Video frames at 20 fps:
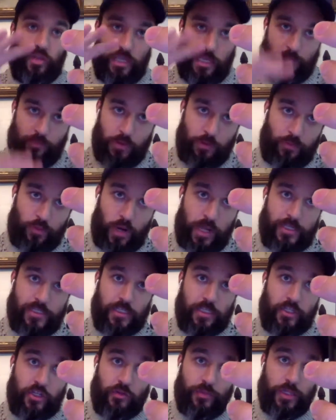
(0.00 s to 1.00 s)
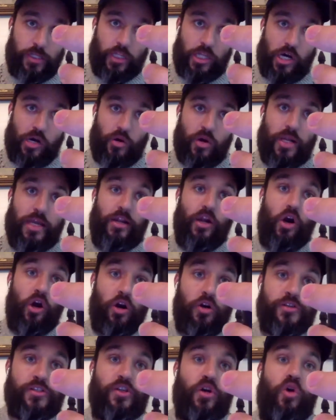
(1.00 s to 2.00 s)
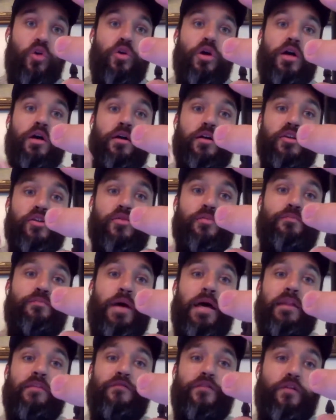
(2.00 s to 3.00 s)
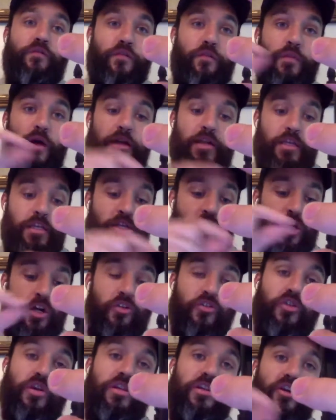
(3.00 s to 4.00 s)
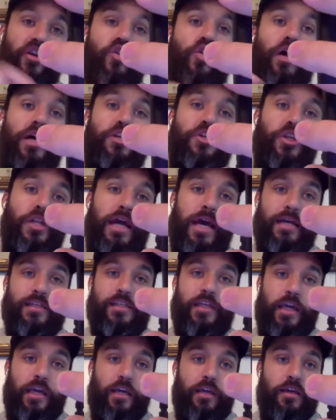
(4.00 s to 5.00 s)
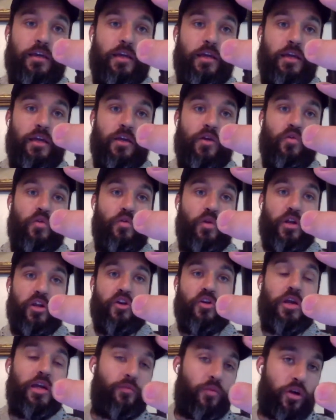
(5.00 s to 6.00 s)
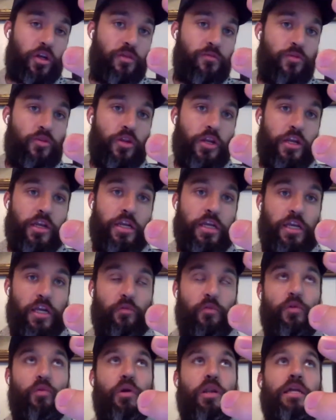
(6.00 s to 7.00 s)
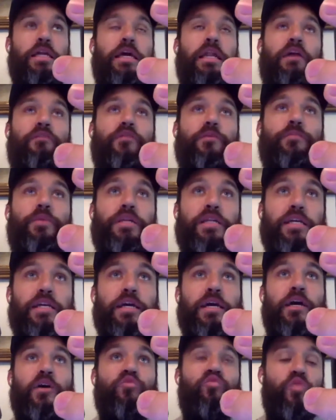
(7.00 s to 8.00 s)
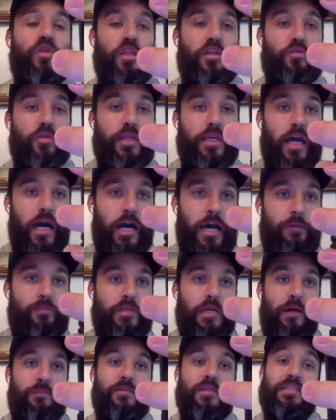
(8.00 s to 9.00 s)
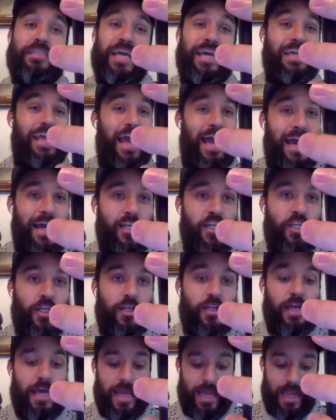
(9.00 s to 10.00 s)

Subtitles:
keep the price a little bit lower and also benefit from each other in their question asking. We want to create more community here. We want to get everybody really, really hyped up to take action.